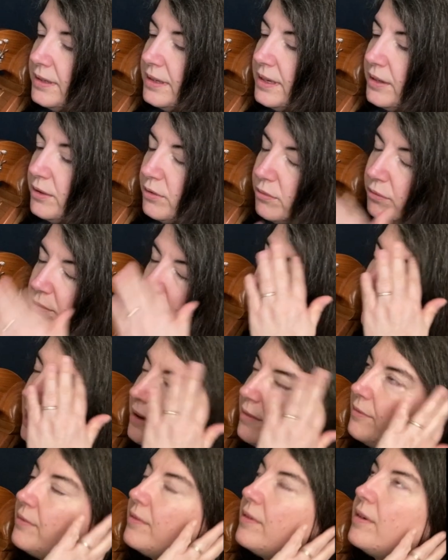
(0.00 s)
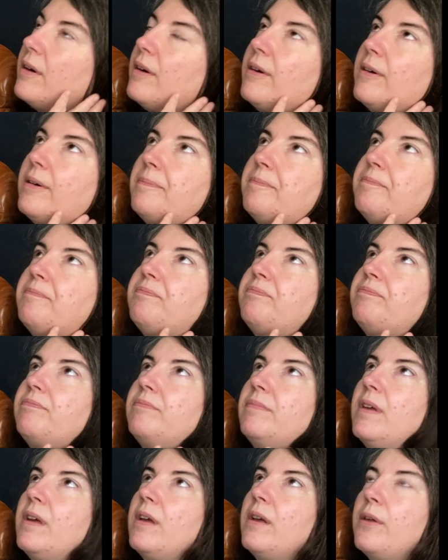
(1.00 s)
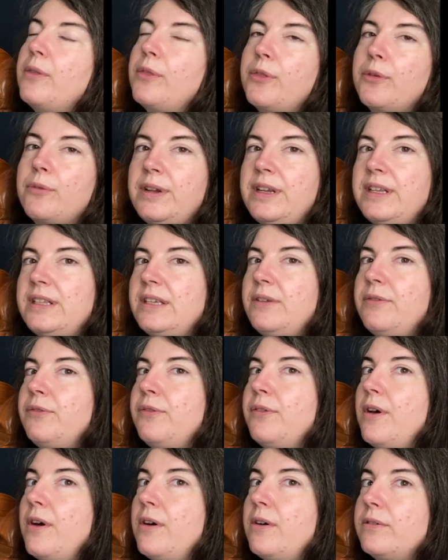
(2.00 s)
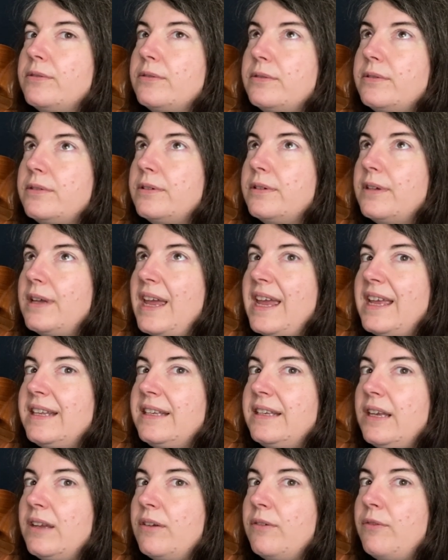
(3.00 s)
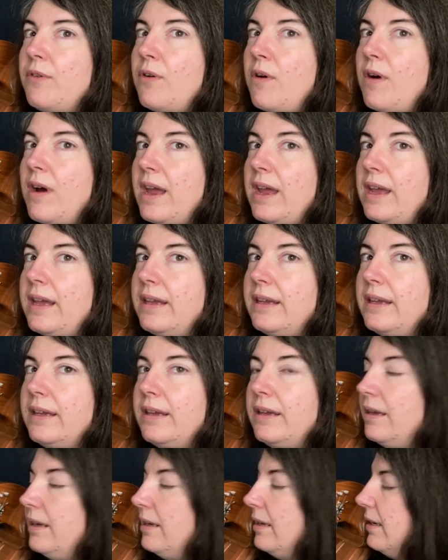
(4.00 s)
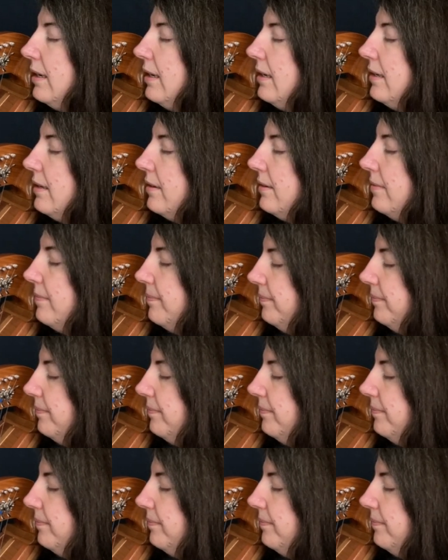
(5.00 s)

that we have um, three different ending for a is